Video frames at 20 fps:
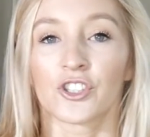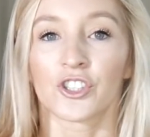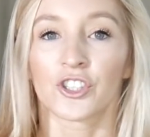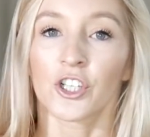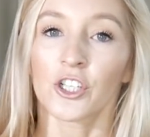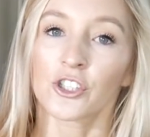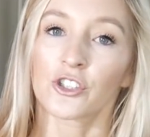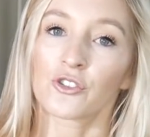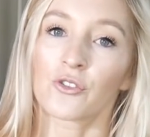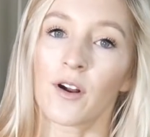
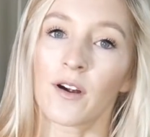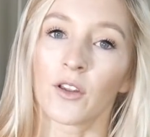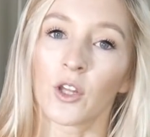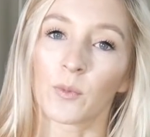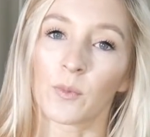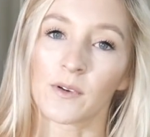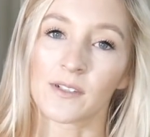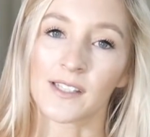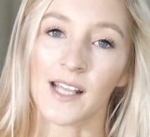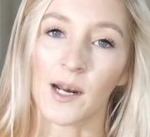Just trying to
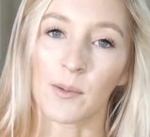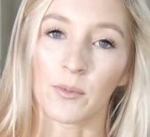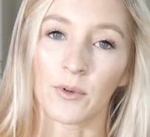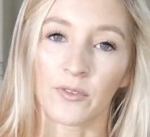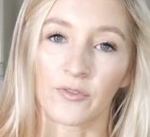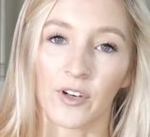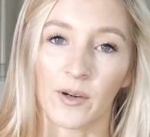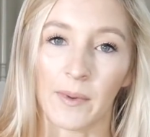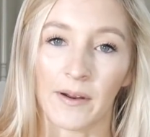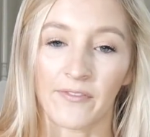look presentable
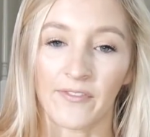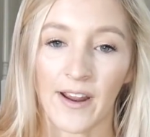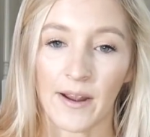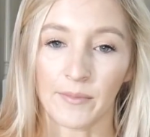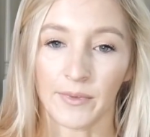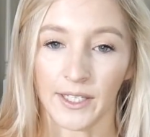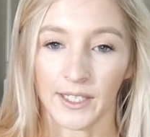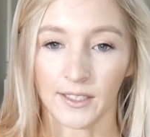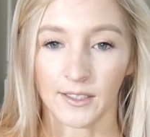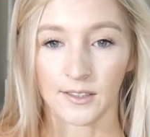in front of my
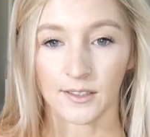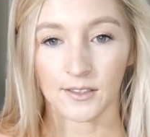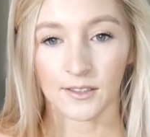family.